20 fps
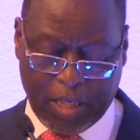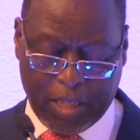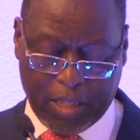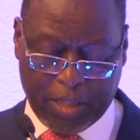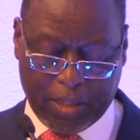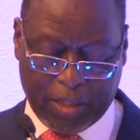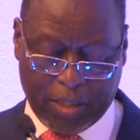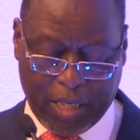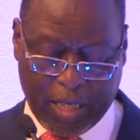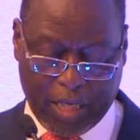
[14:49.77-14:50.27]

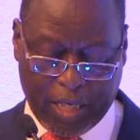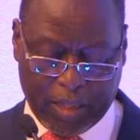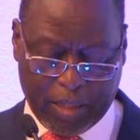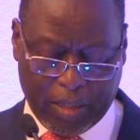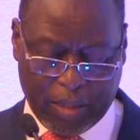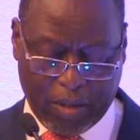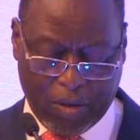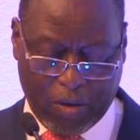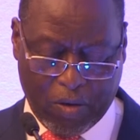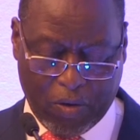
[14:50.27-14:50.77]
instead
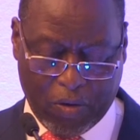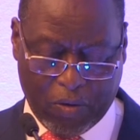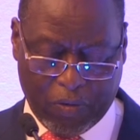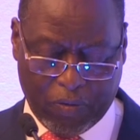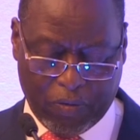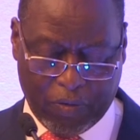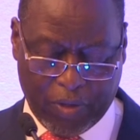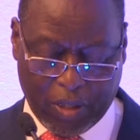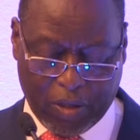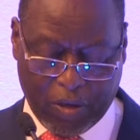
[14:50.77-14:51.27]

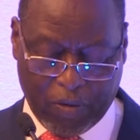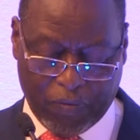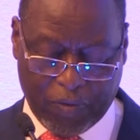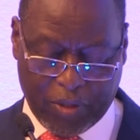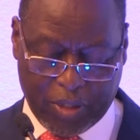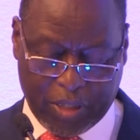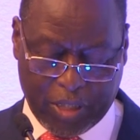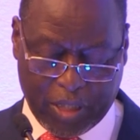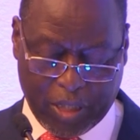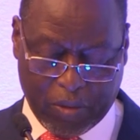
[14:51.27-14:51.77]
of a
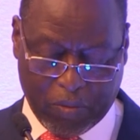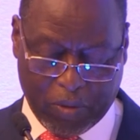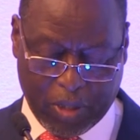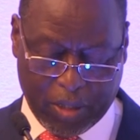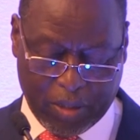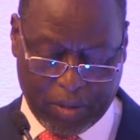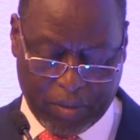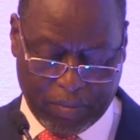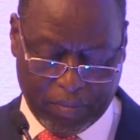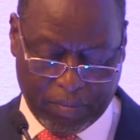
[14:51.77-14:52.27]
conventional
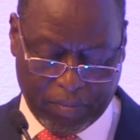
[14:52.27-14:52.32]
one.